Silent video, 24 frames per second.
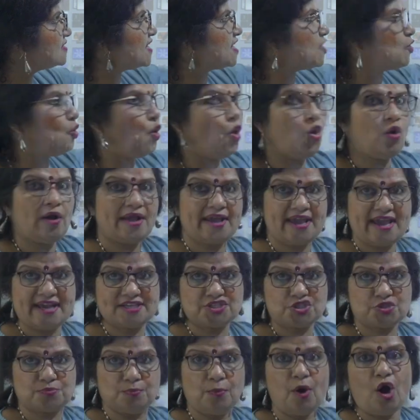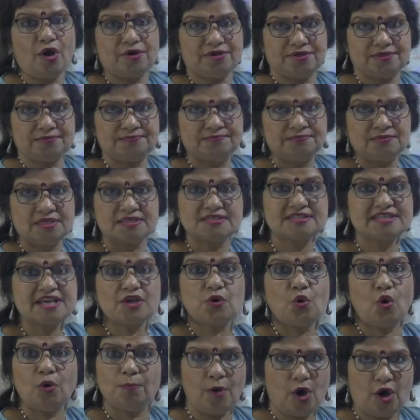COH bond,
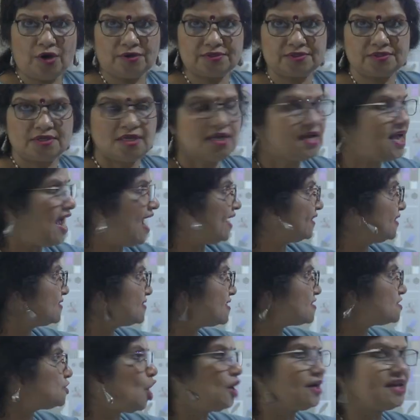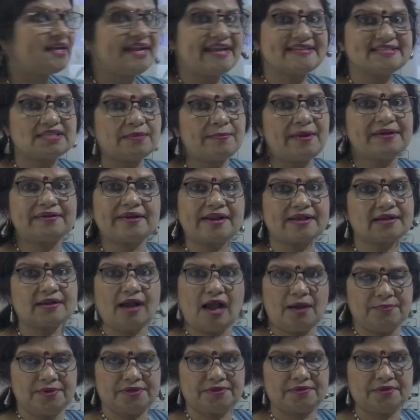CO bond, and this is not an asymmetric
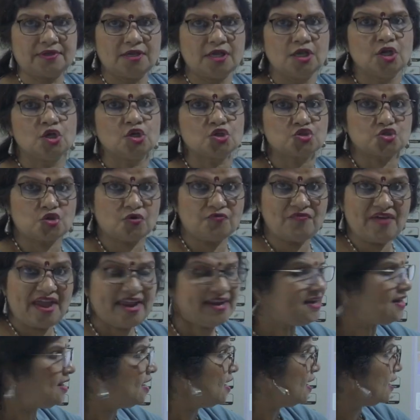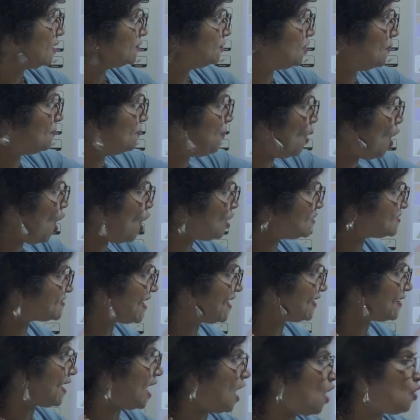carbon. So when the bonds
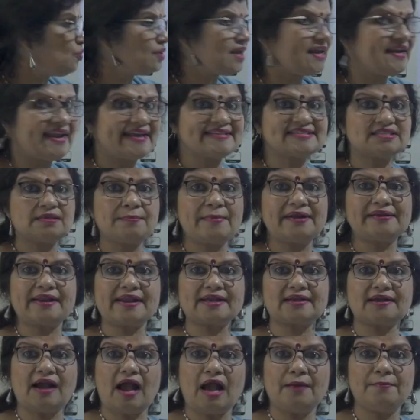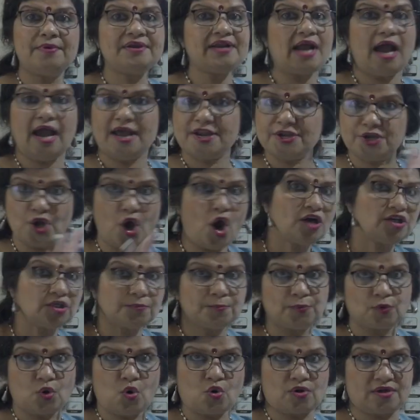around an asymmetric carbon are
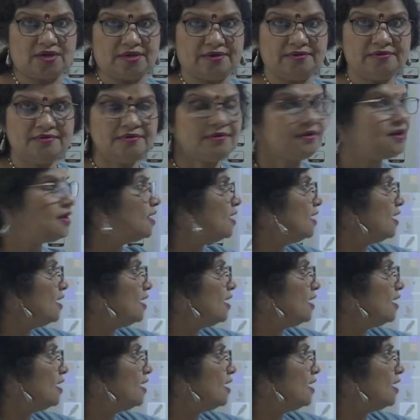not broken,